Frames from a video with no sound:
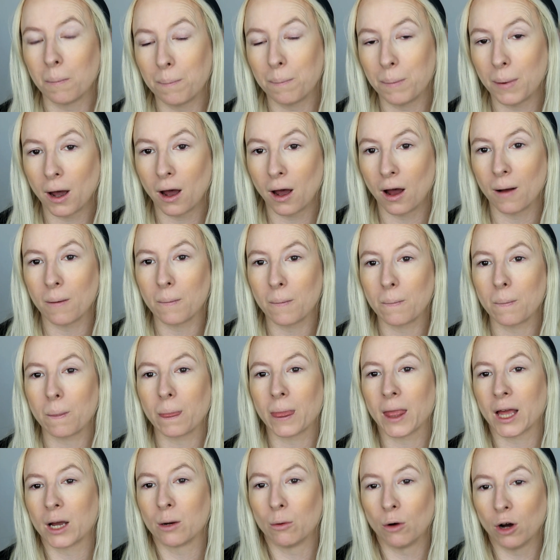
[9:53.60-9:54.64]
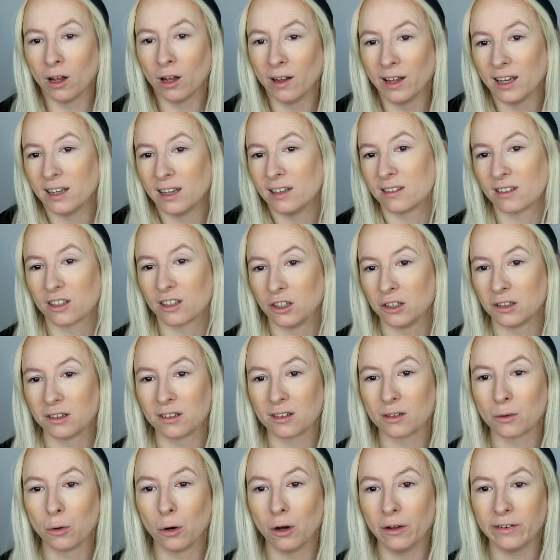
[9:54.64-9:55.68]
But the quality is good,
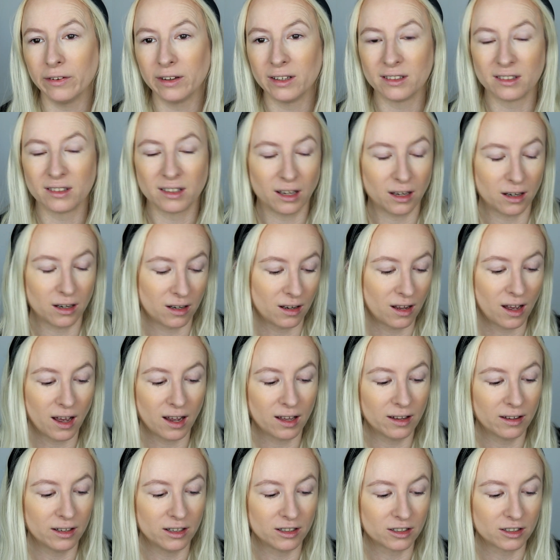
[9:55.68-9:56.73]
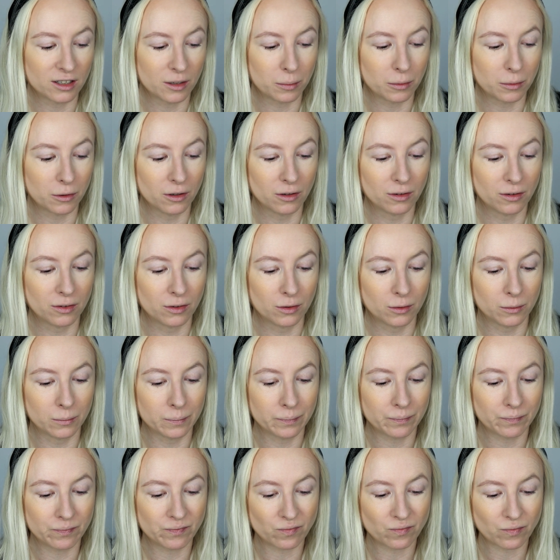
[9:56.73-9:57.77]
the quality is there, highlighters are beautiful.
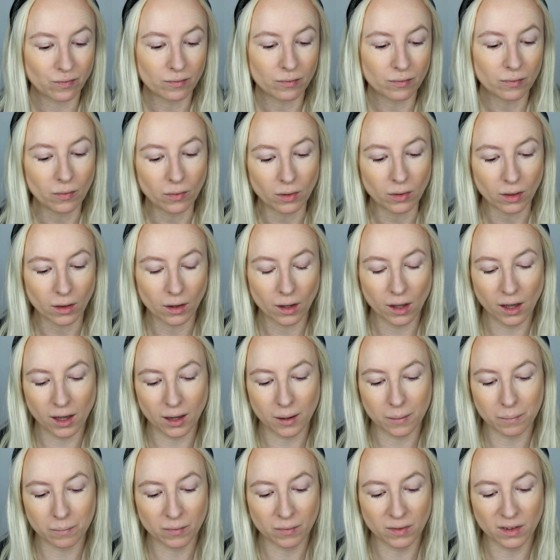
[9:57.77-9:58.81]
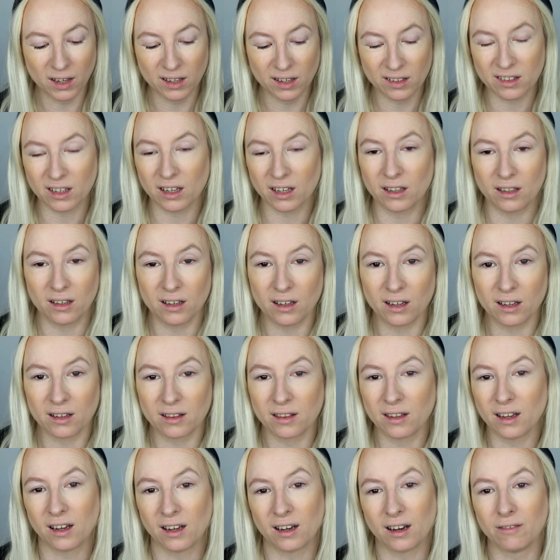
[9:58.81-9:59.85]
It's an
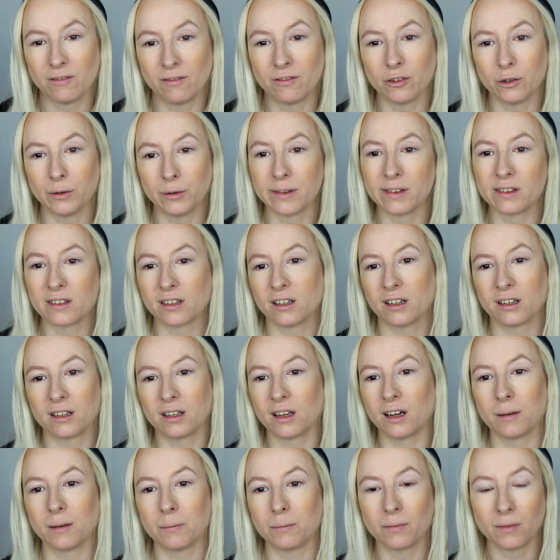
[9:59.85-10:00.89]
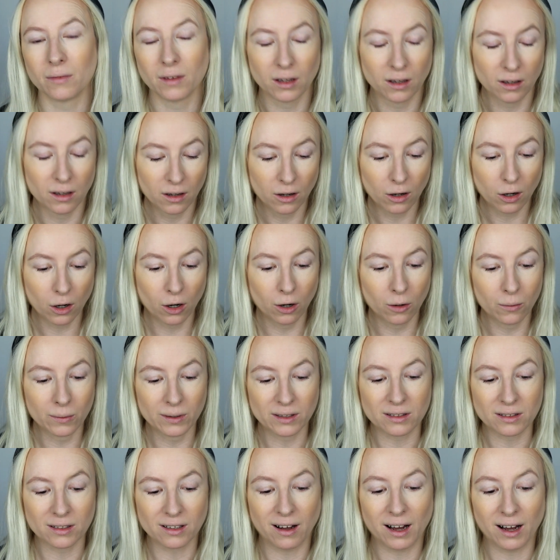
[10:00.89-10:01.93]
influencer that I'm
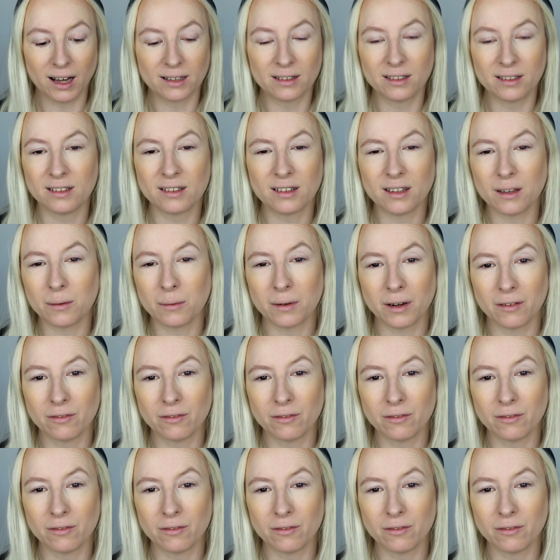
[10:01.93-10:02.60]
always glad to see when